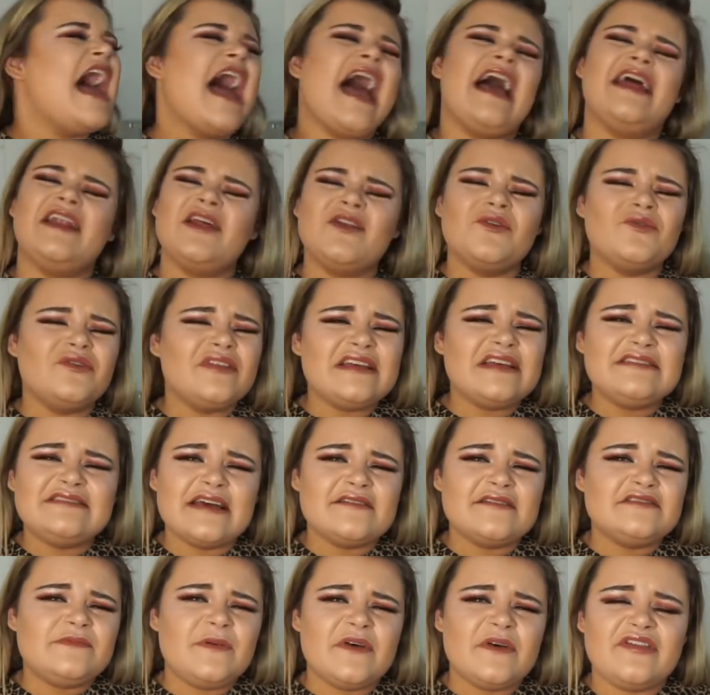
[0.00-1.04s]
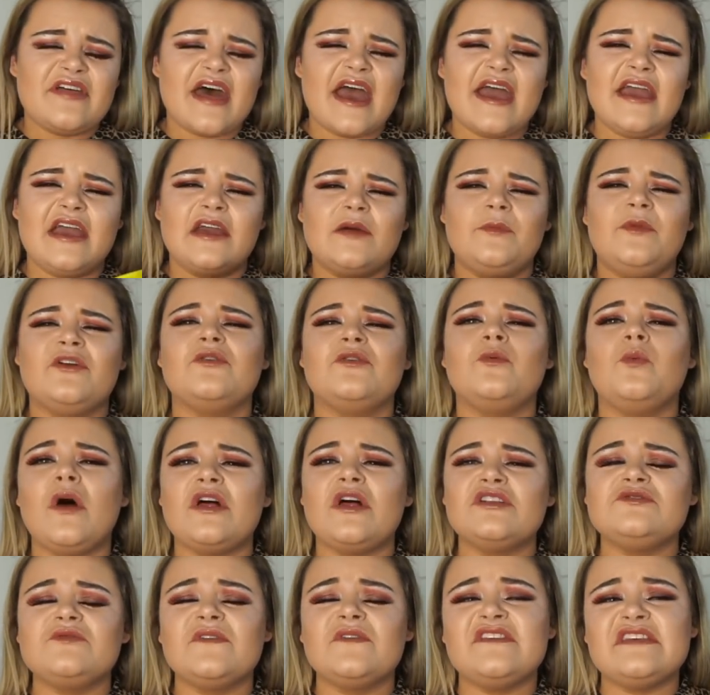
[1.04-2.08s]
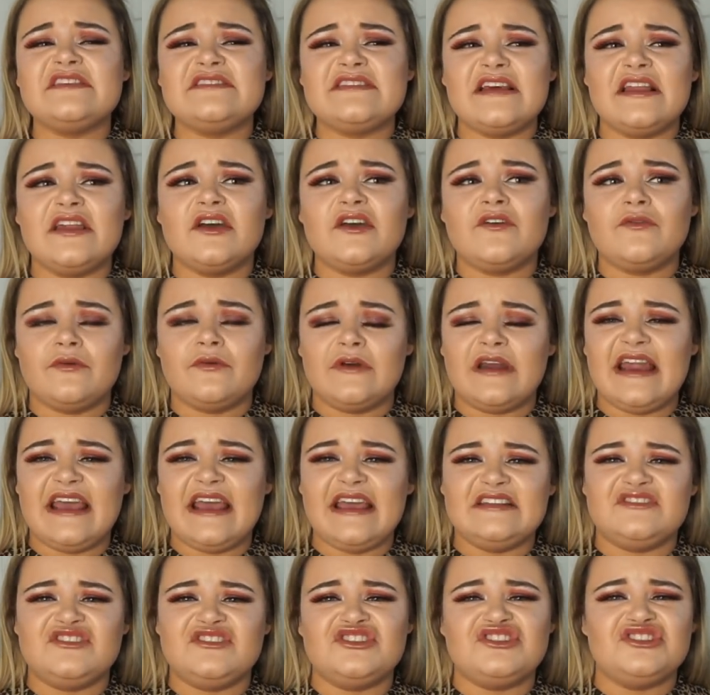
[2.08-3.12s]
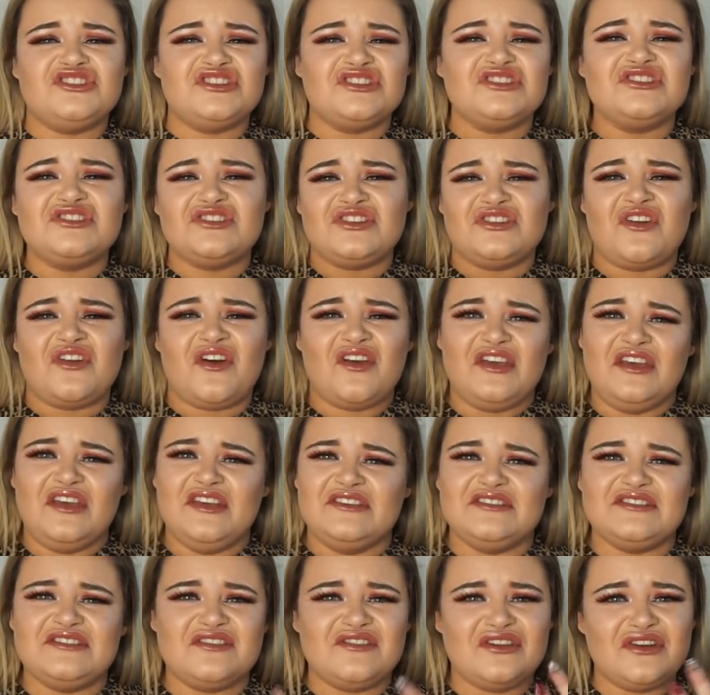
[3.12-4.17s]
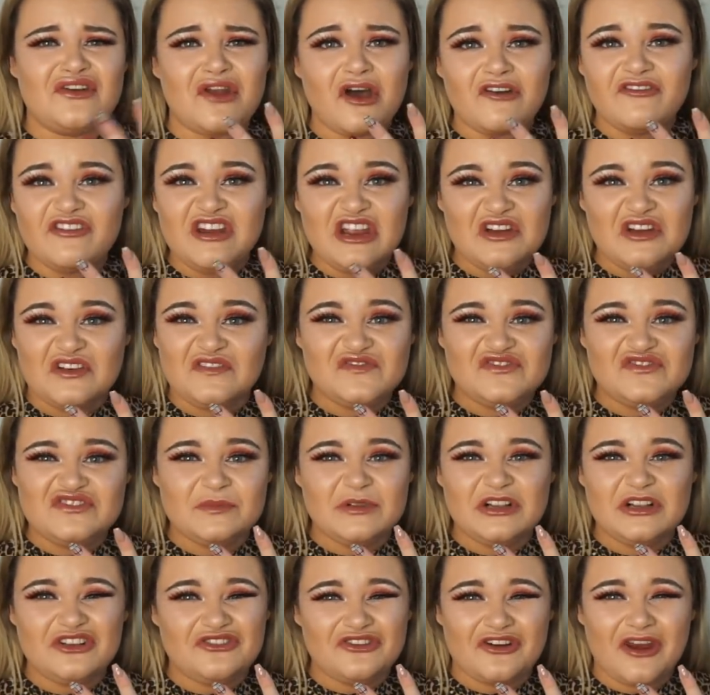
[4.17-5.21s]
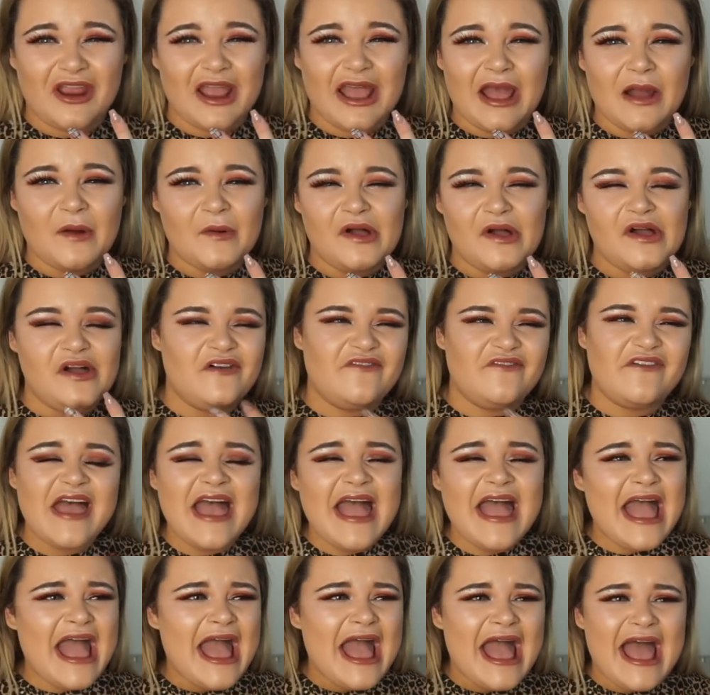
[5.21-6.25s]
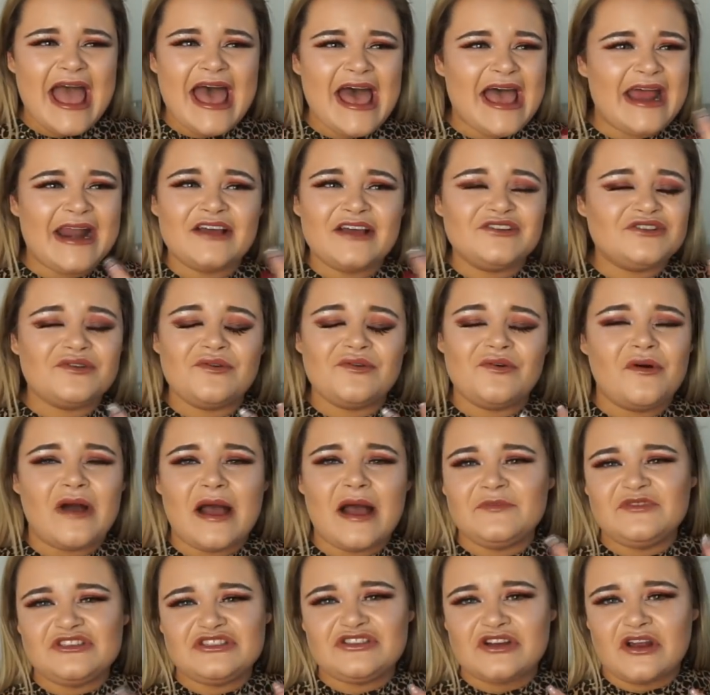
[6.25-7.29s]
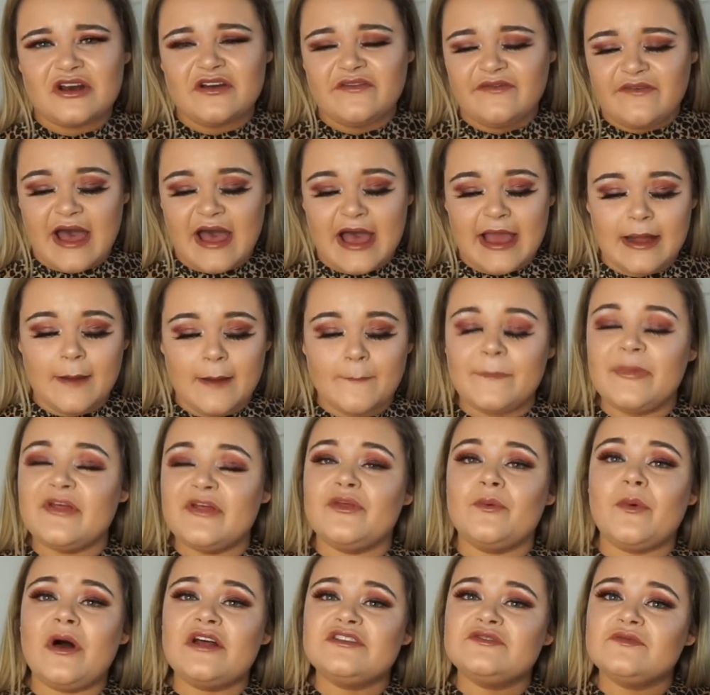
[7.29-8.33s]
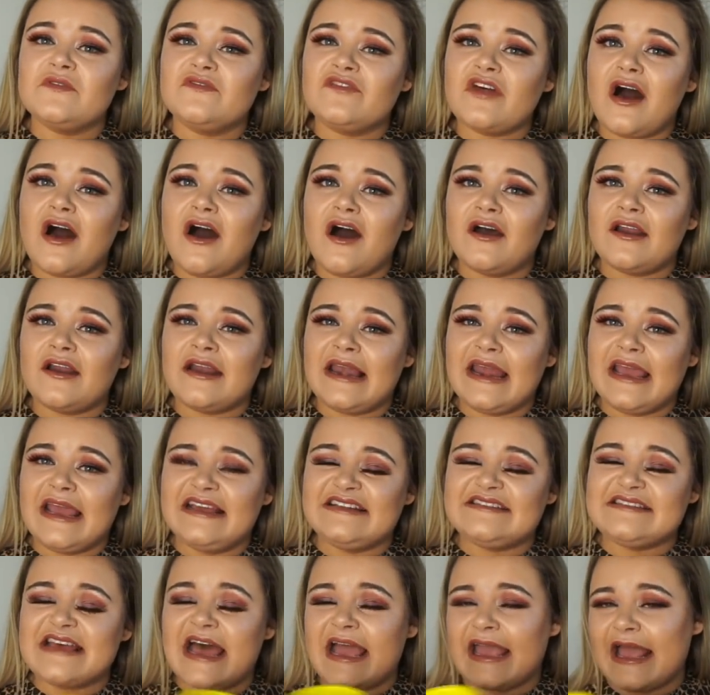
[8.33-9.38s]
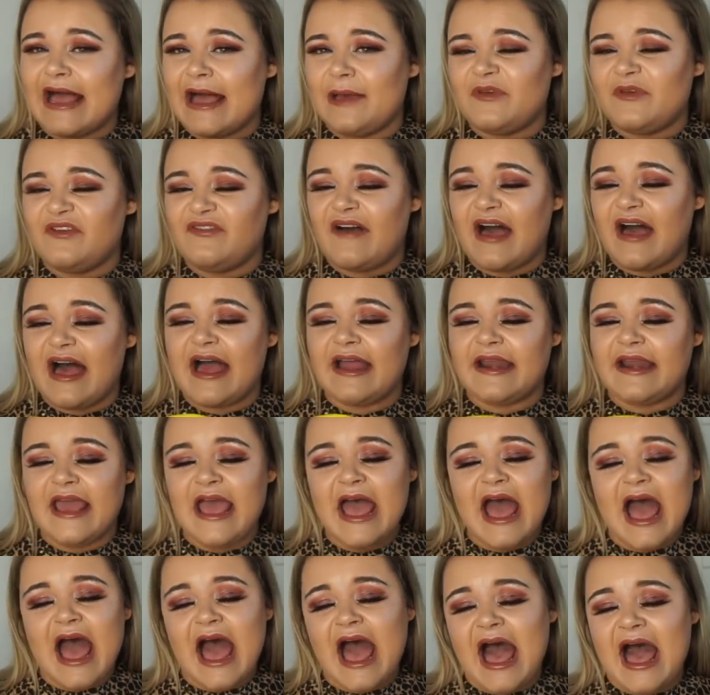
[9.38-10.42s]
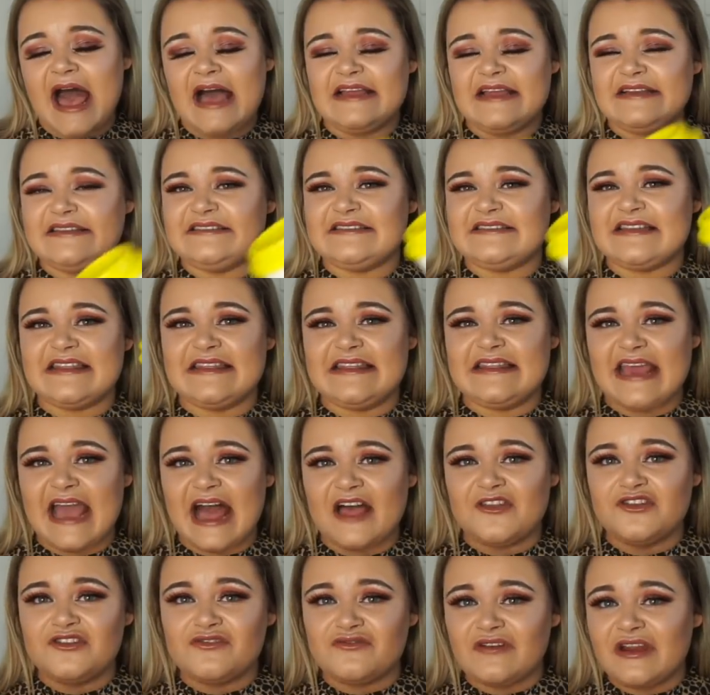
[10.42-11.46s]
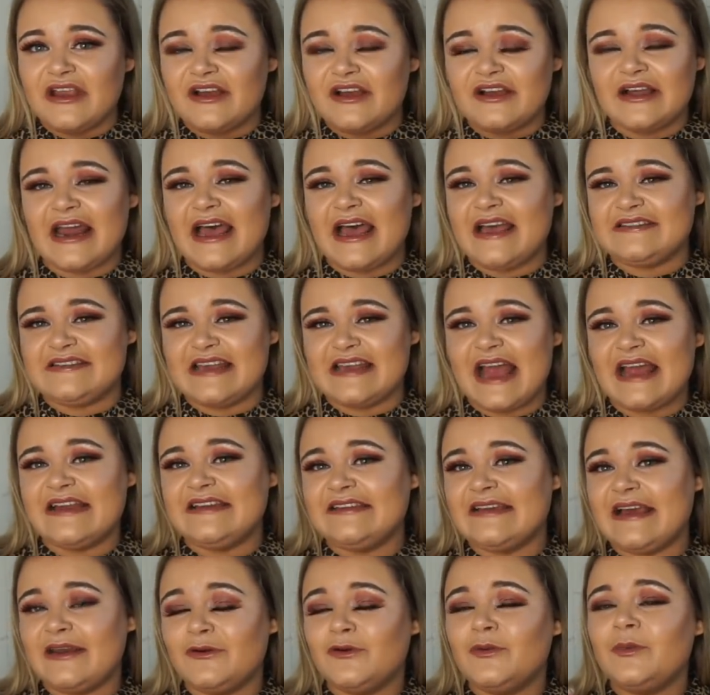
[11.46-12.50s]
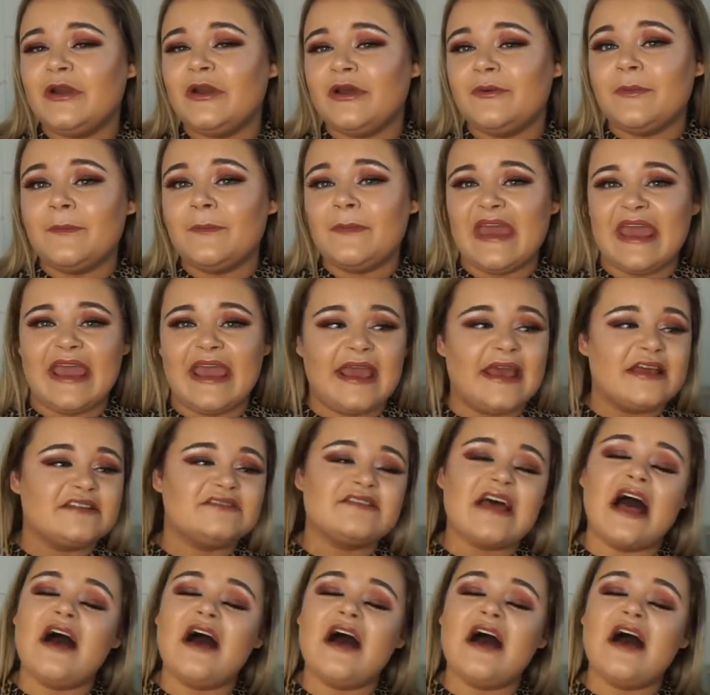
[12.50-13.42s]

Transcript: And I know that sounds pathetic, but the ones with the silicone lids just annoy us. They're not very comfortable to drink out of. And I don't know, I'm just not a fan. But the ones with the hard lids, I am a fan. And they had three colours. They had yellow, blue and pink. So